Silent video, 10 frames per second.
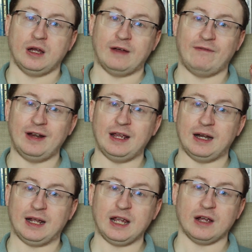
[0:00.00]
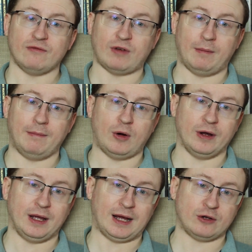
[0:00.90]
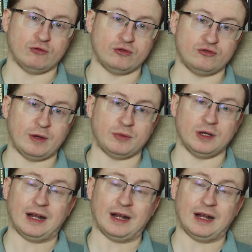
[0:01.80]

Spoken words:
affiliate link from my actual description.